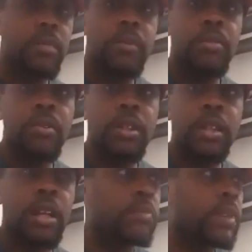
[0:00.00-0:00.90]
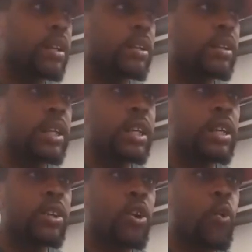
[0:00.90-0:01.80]
Uh-uh. Let me
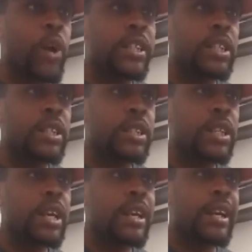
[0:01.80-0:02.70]
pull this house back up. Any